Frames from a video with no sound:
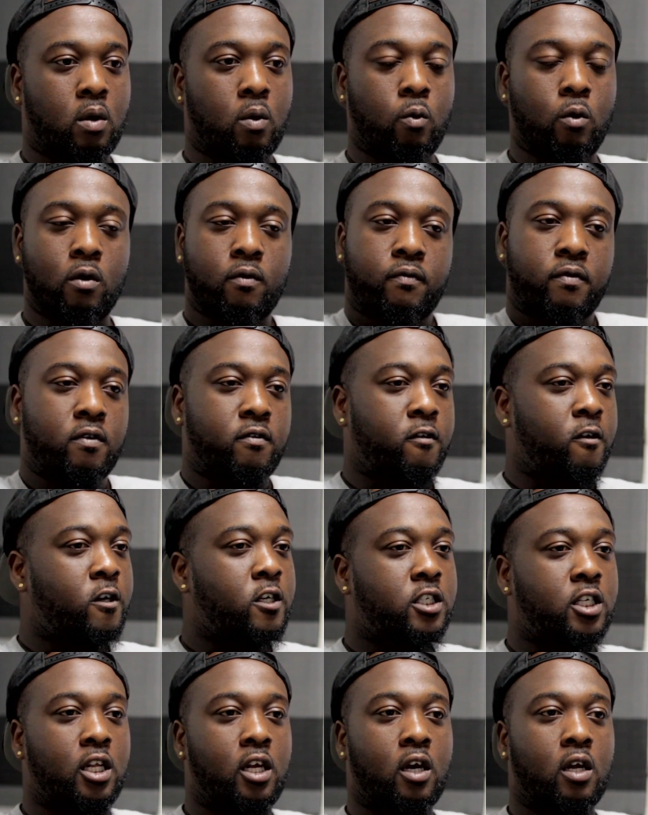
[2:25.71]
Work
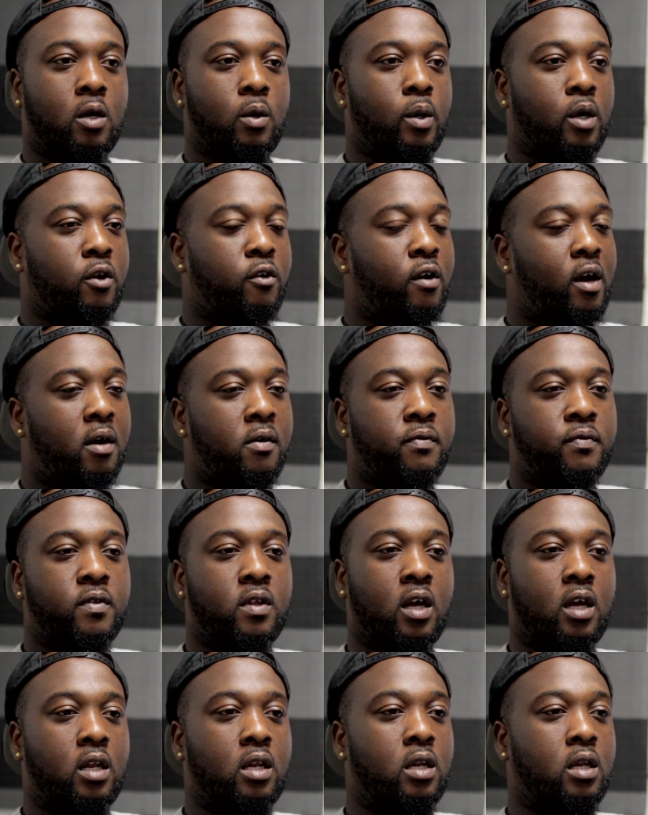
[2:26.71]
feverishly on our craft
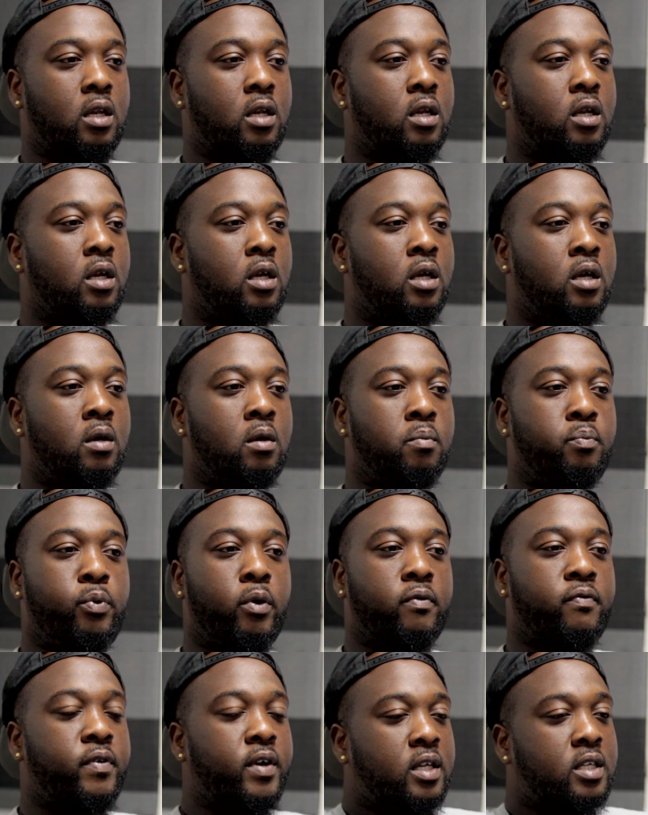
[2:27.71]
and
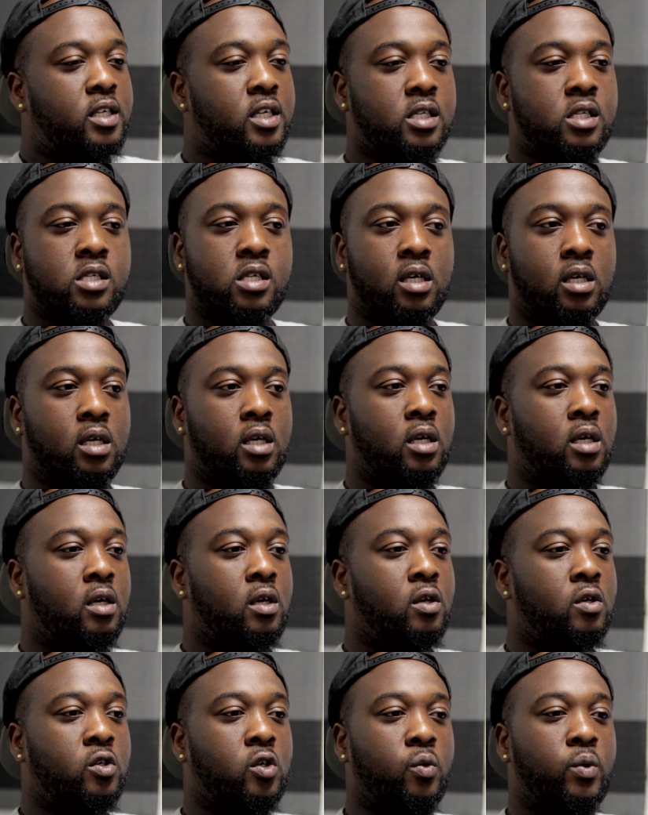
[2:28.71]
perfect it
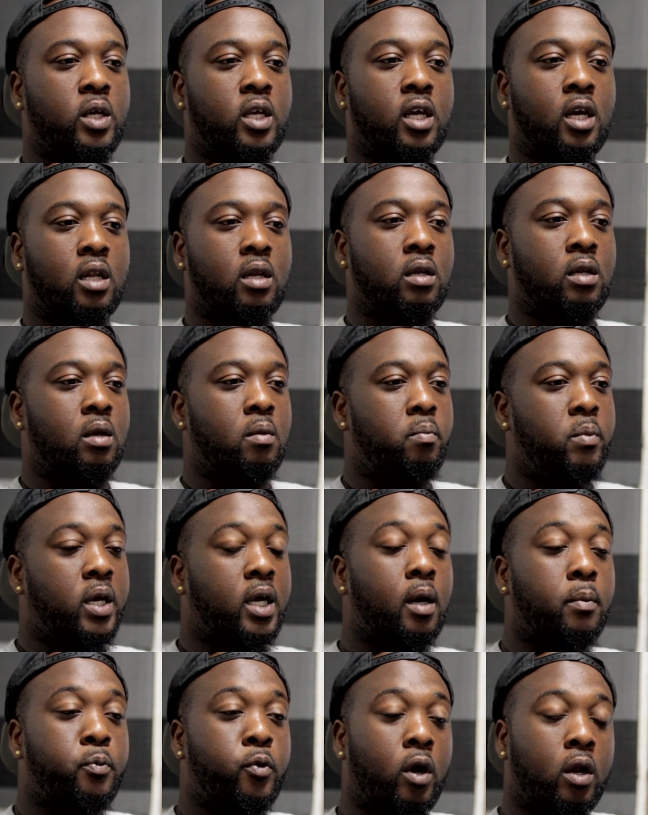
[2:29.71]
so we can
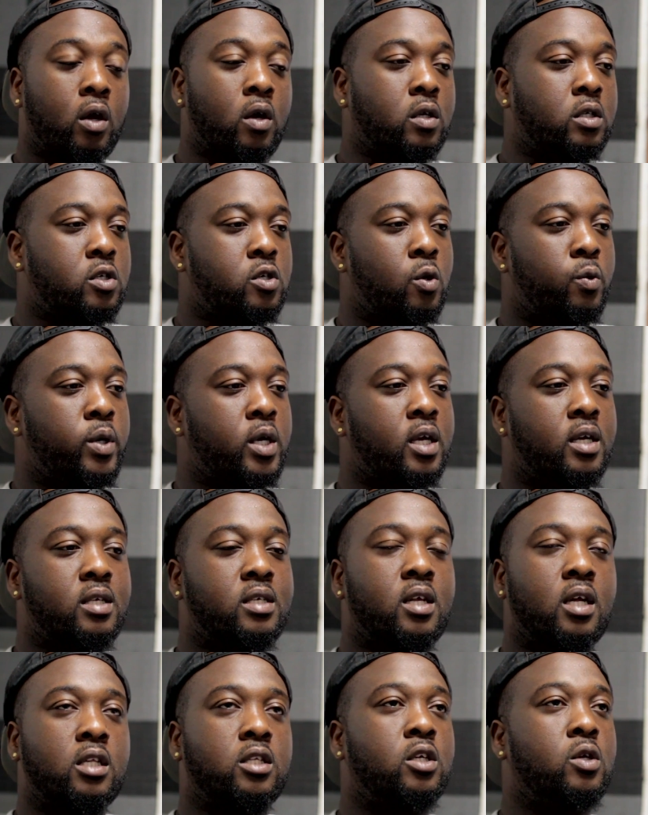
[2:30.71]
make a product so we can
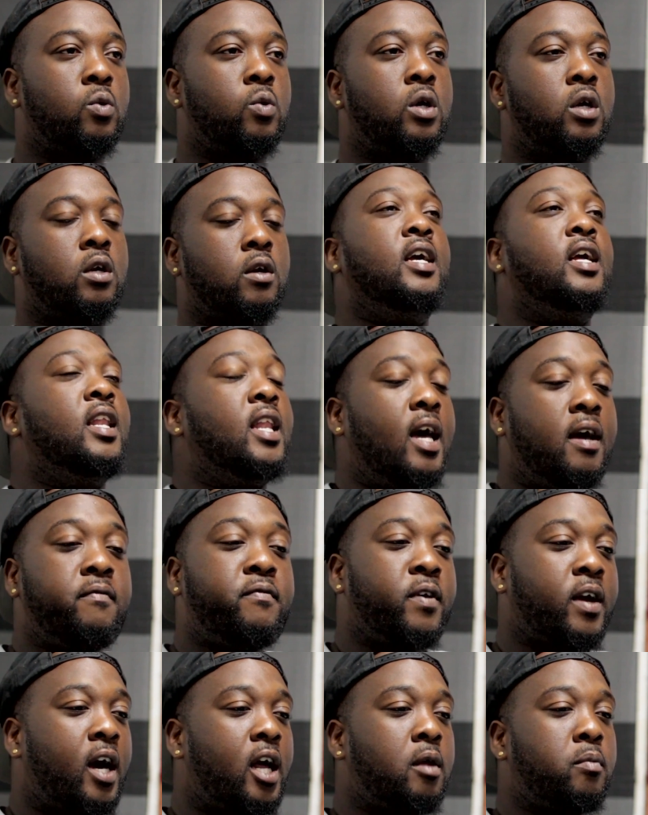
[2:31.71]
sell to the world. In
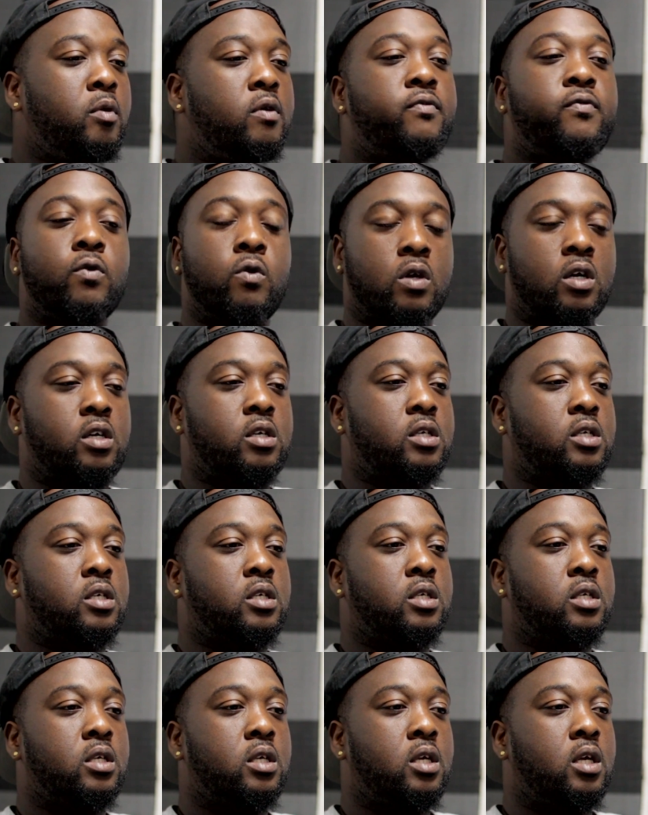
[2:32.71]
life, you gotta be
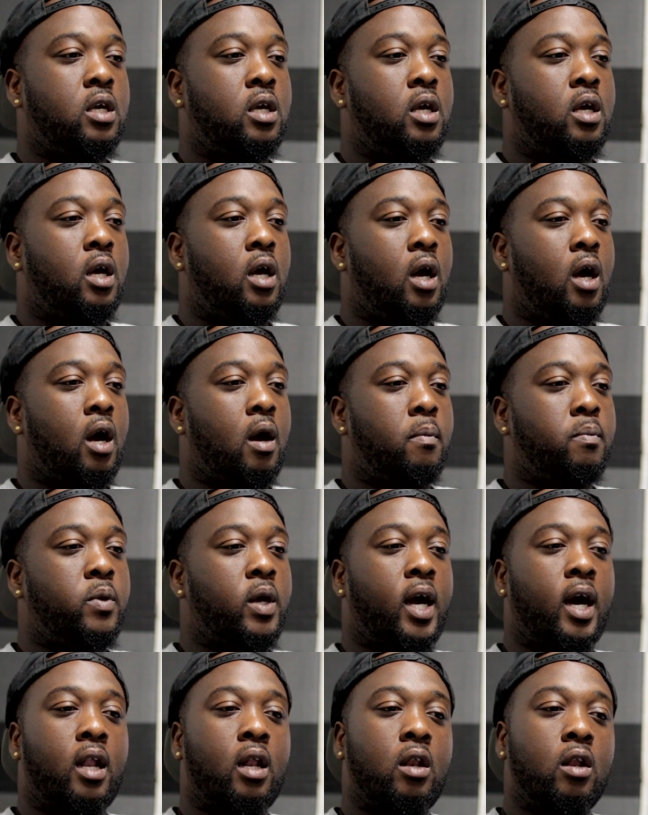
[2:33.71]
focused.
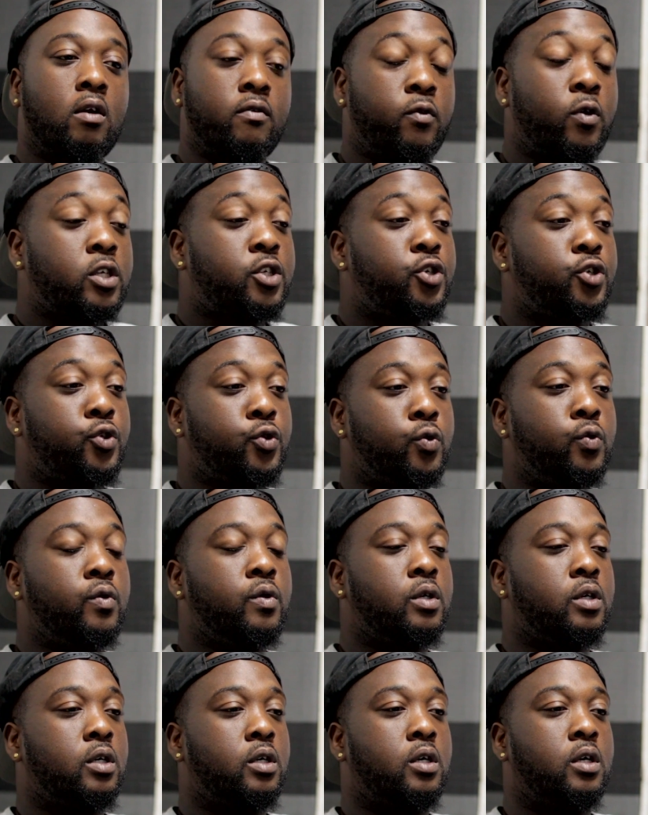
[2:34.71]
You gotta love what you do,
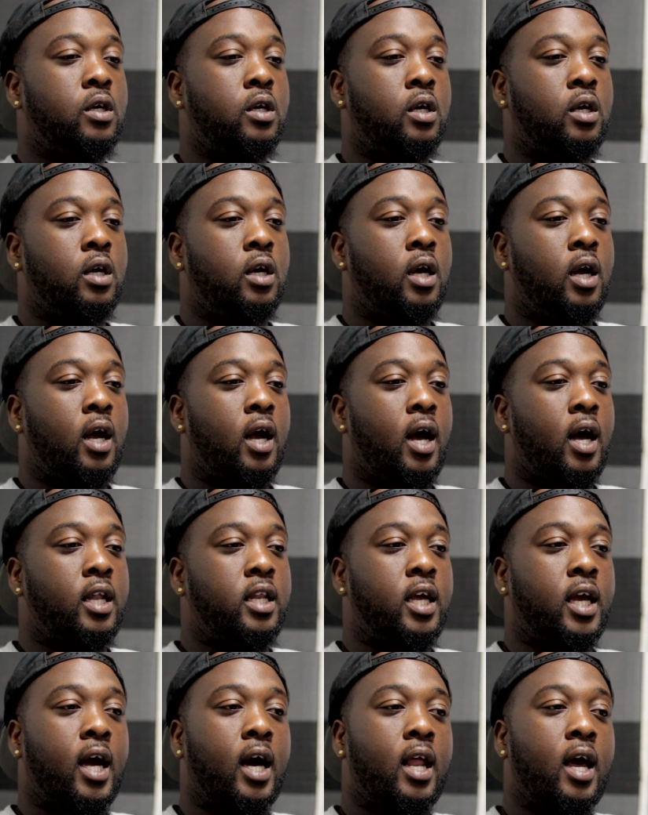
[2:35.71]

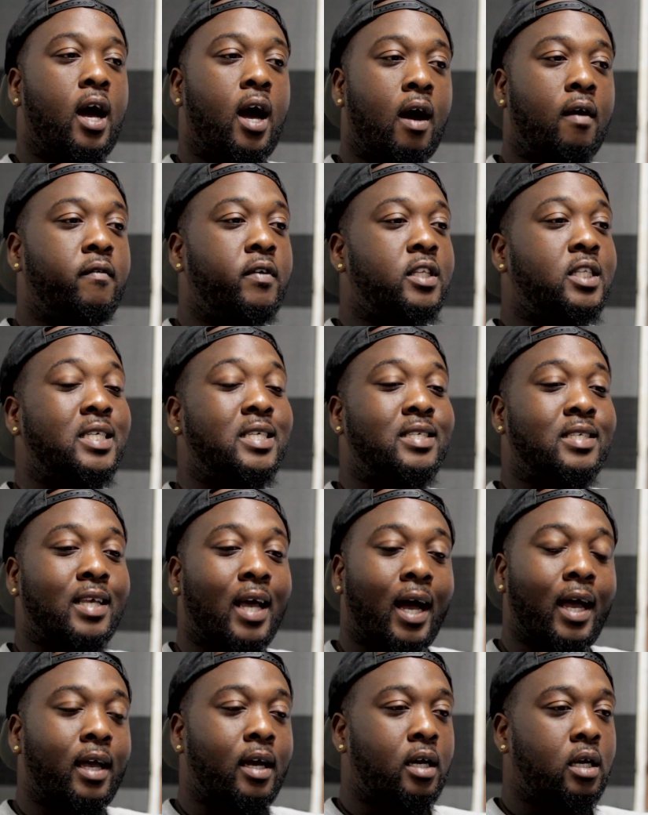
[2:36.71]
and you gotta have a
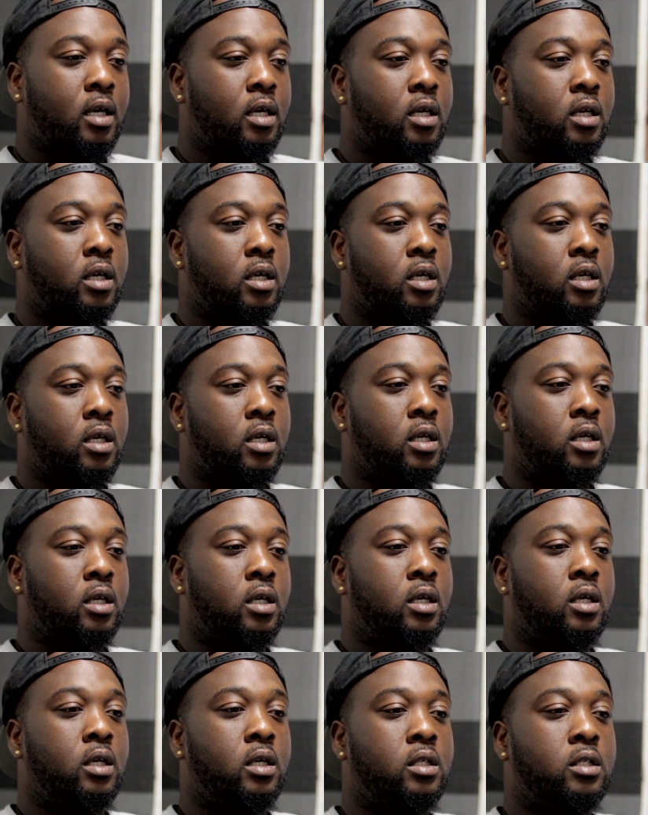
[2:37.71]
desire
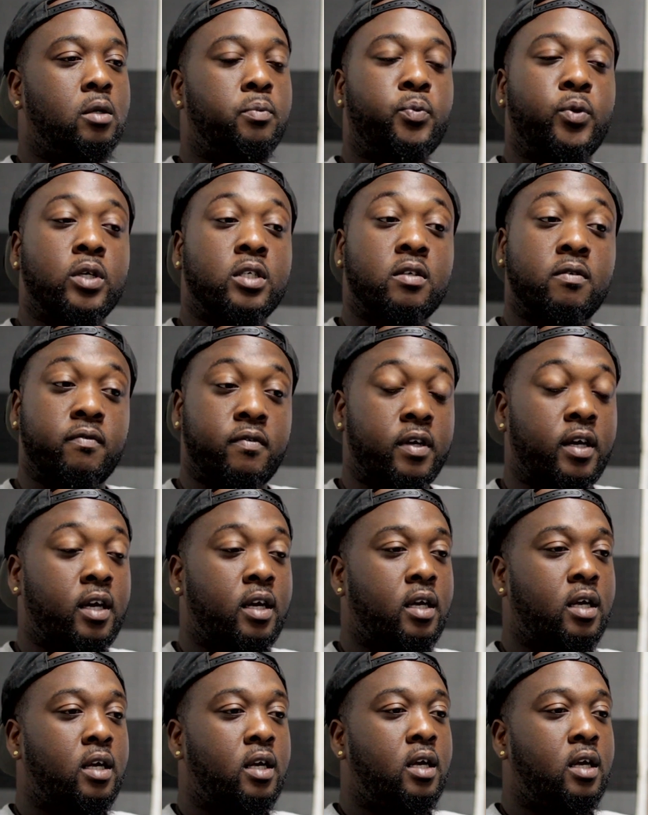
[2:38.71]
to persevere.